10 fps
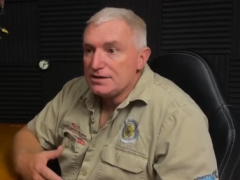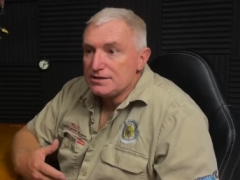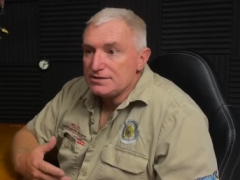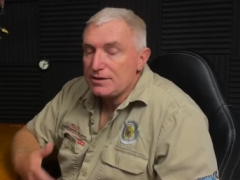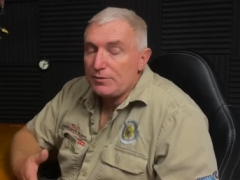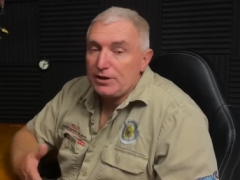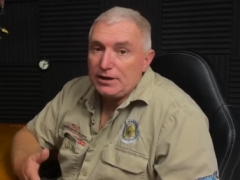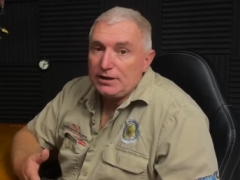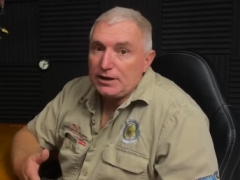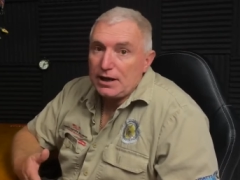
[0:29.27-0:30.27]
Some of
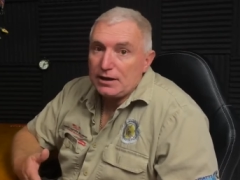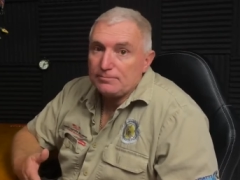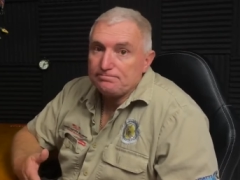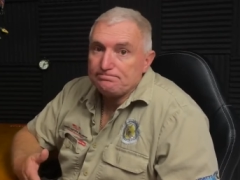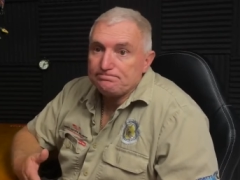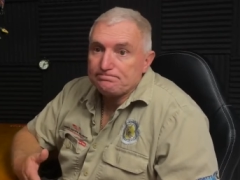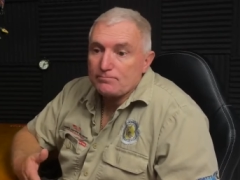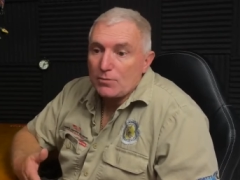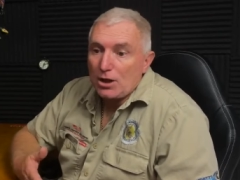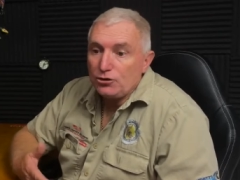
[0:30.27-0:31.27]
the um,
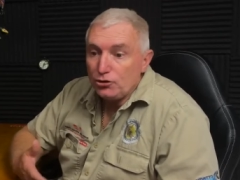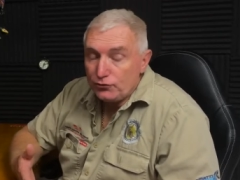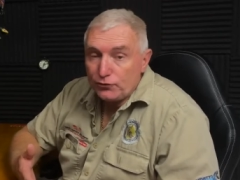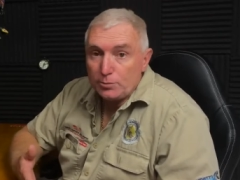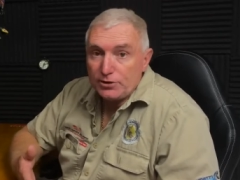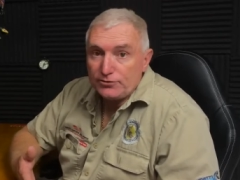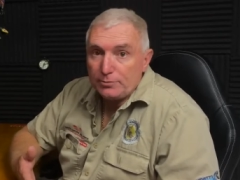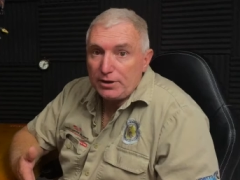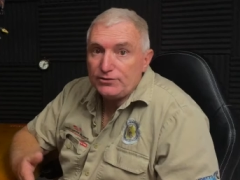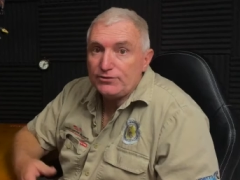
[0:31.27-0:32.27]
useful bits and
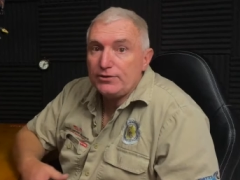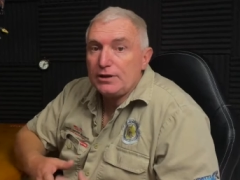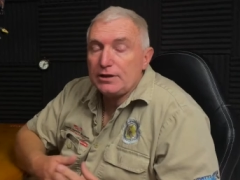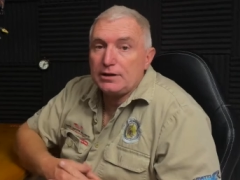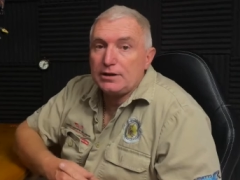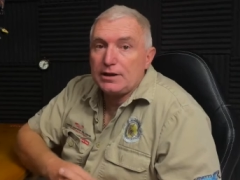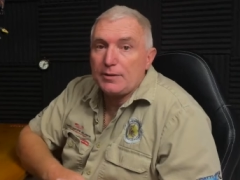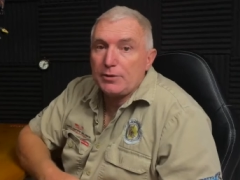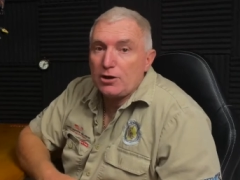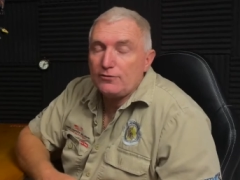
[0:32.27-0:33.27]
pieces in the
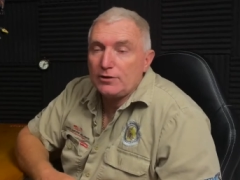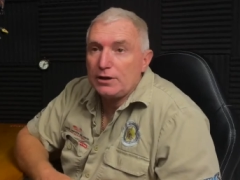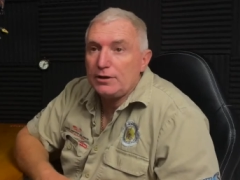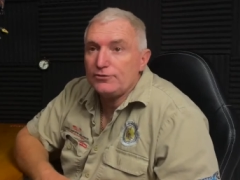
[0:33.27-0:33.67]
Garmin Overlander.